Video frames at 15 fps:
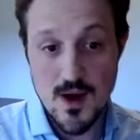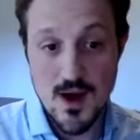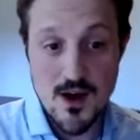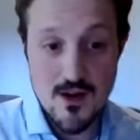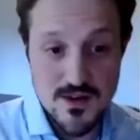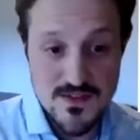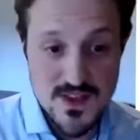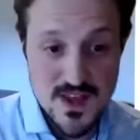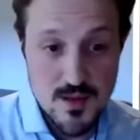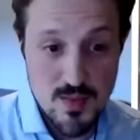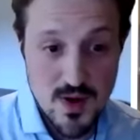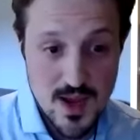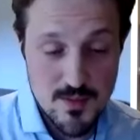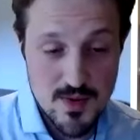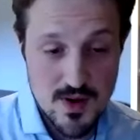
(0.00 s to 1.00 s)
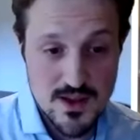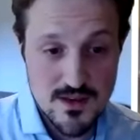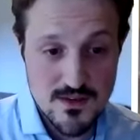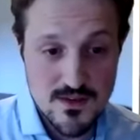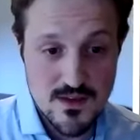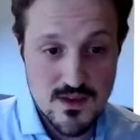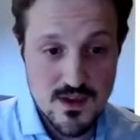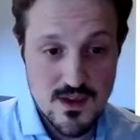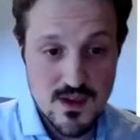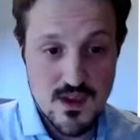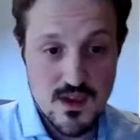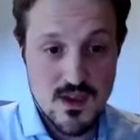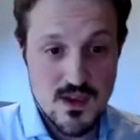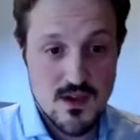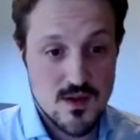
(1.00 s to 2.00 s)
R&D pipelines.
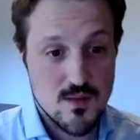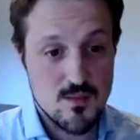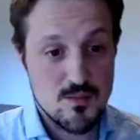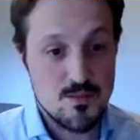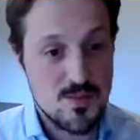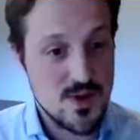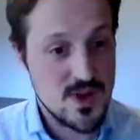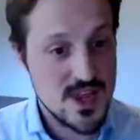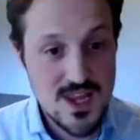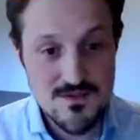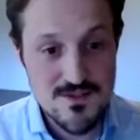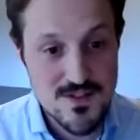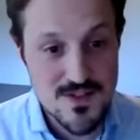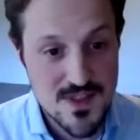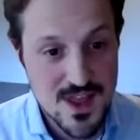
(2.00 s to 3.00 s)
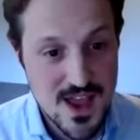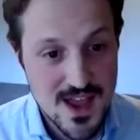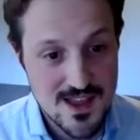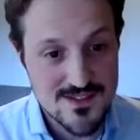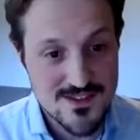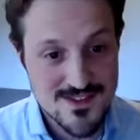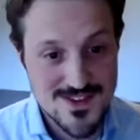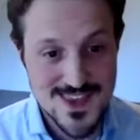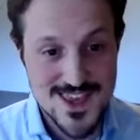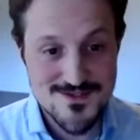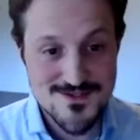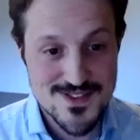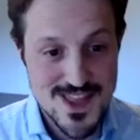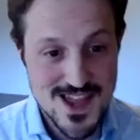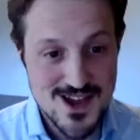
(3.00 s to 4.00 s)
But even
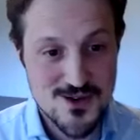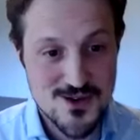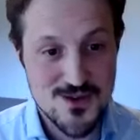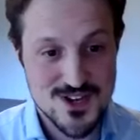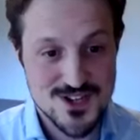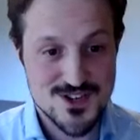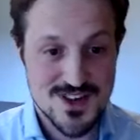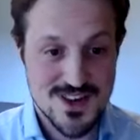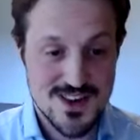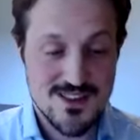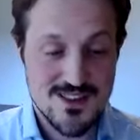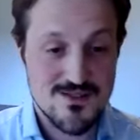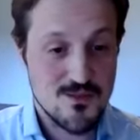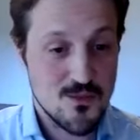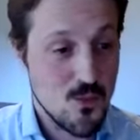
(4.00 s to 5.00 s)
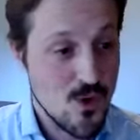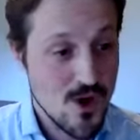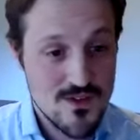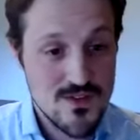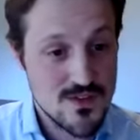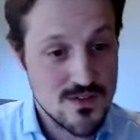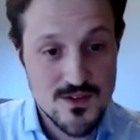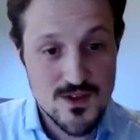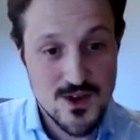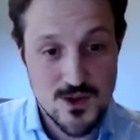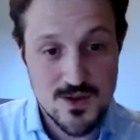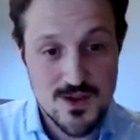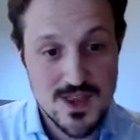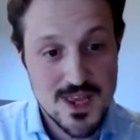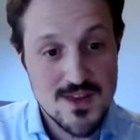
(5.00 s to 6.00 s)
that question,
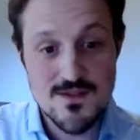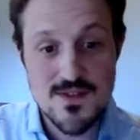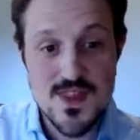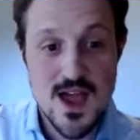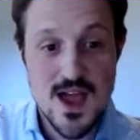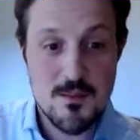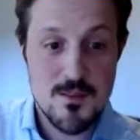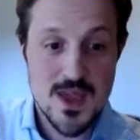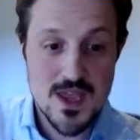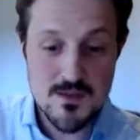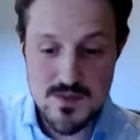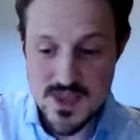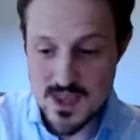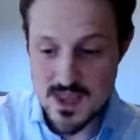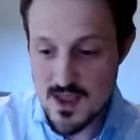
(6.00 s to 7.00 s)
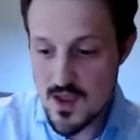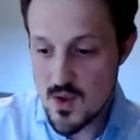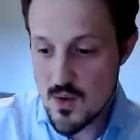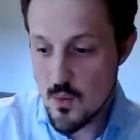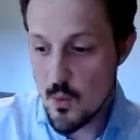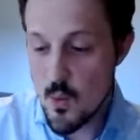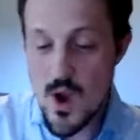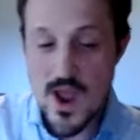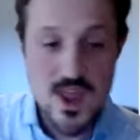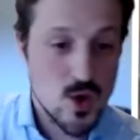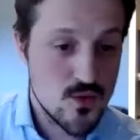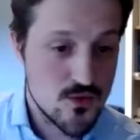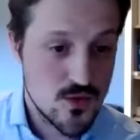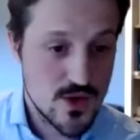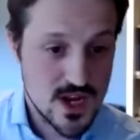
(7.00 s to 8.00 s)
even that may be way
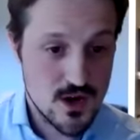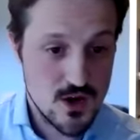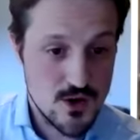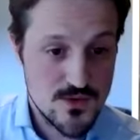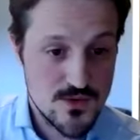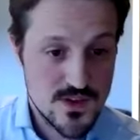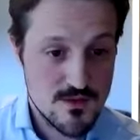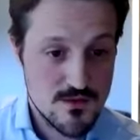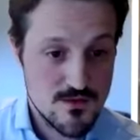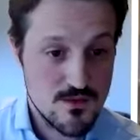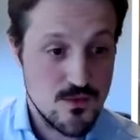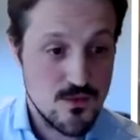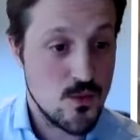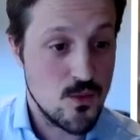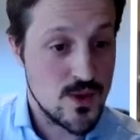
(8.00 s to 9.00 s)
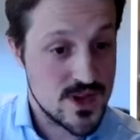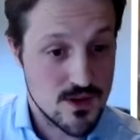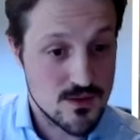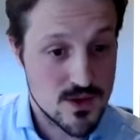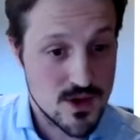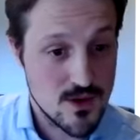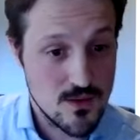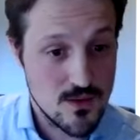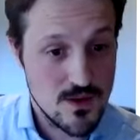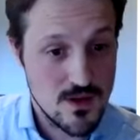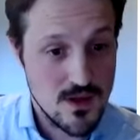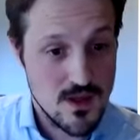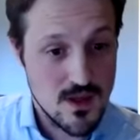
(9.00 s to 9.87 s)
over-inclusive. We don't know.